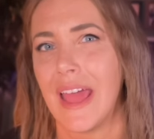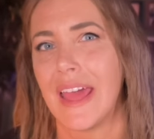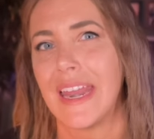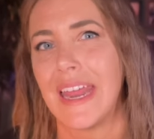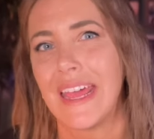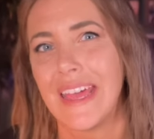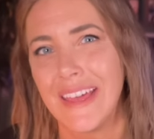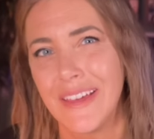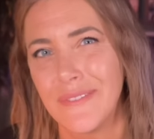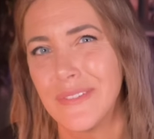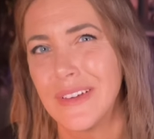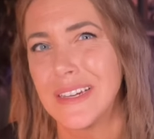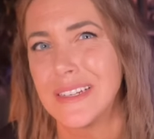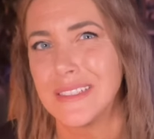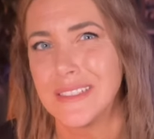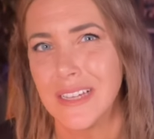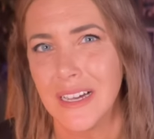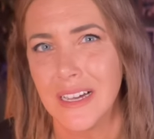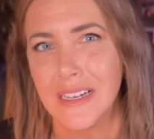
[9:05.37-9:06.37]
And if
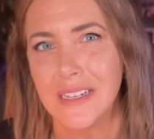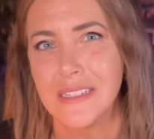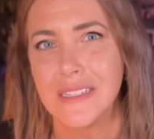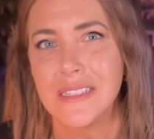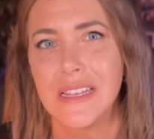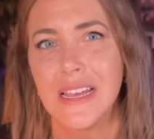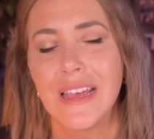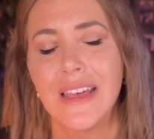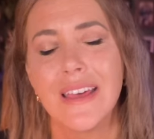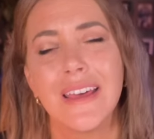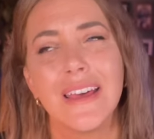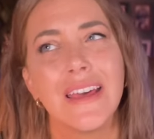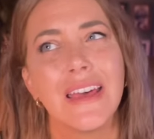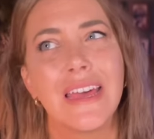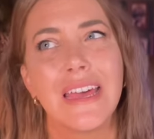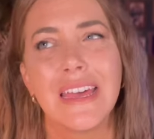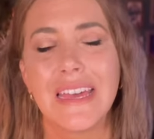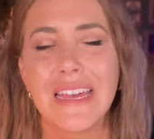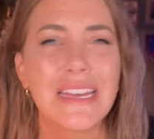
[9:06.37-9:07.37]
it does,
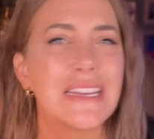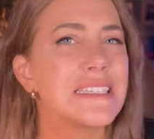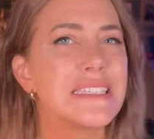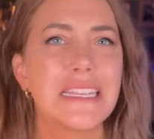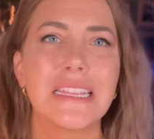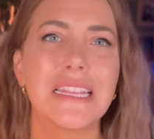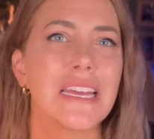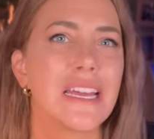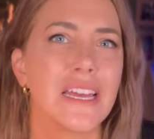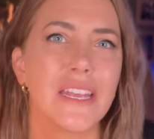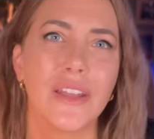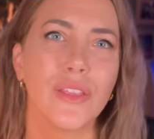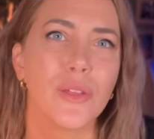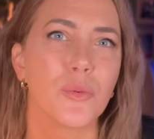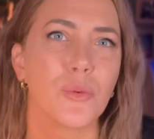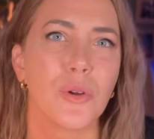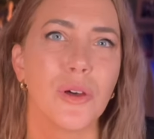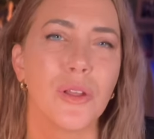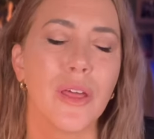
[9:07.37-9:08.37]
it isn't the end of the
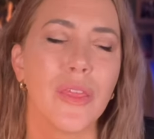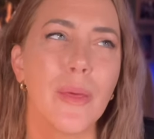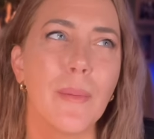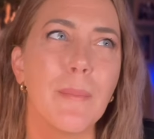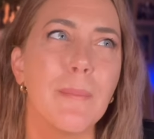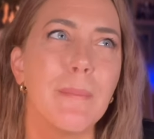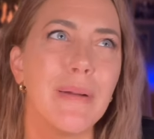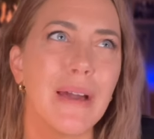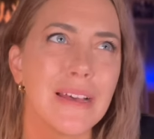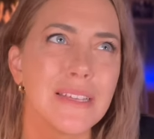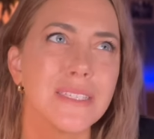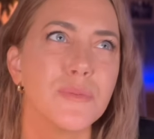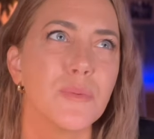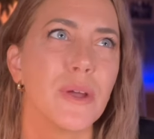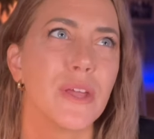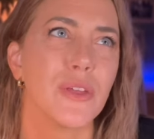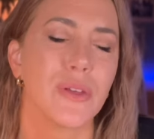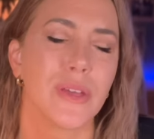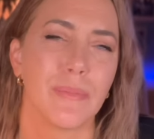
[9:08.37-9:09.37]
world. And the best
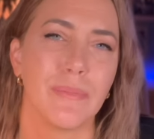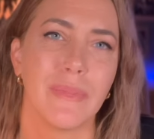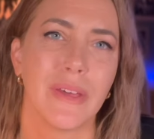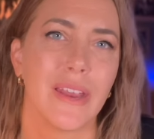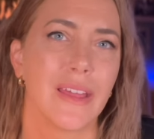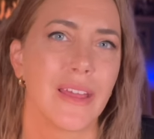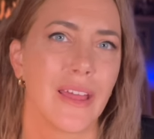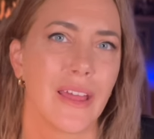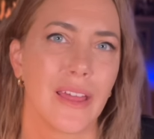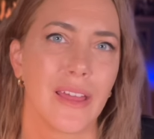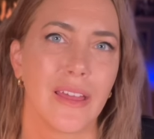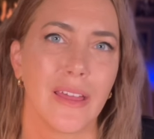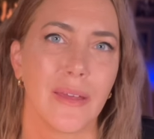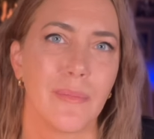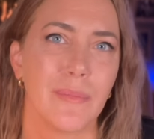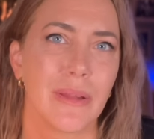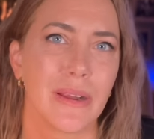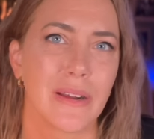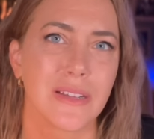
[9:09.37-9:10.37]
way you can mitigate
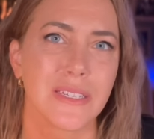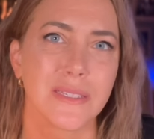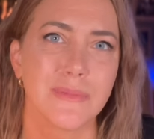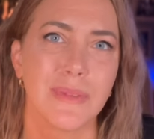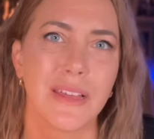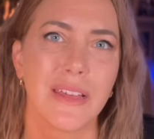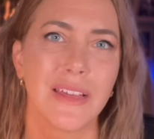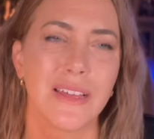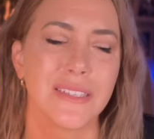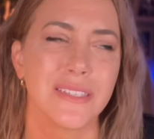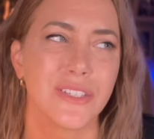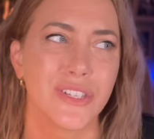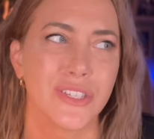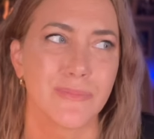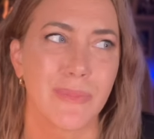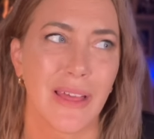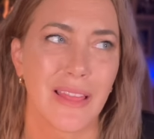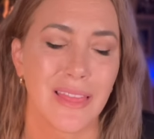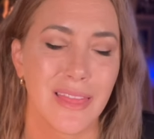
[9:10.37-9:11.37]
embarrassment is
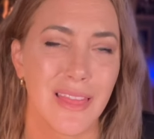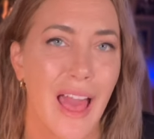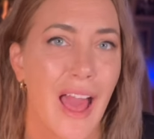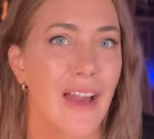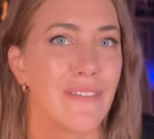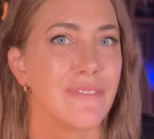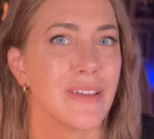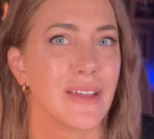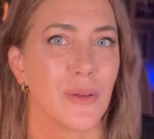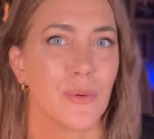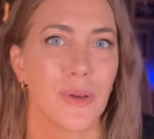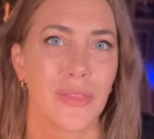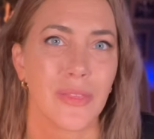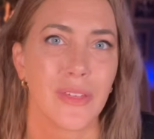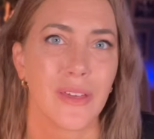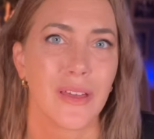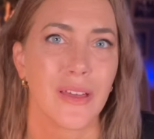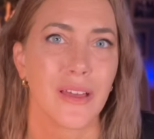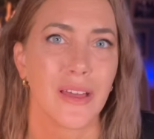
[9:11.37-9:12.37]
just by laughing with
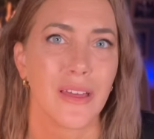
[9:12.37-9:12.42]
it.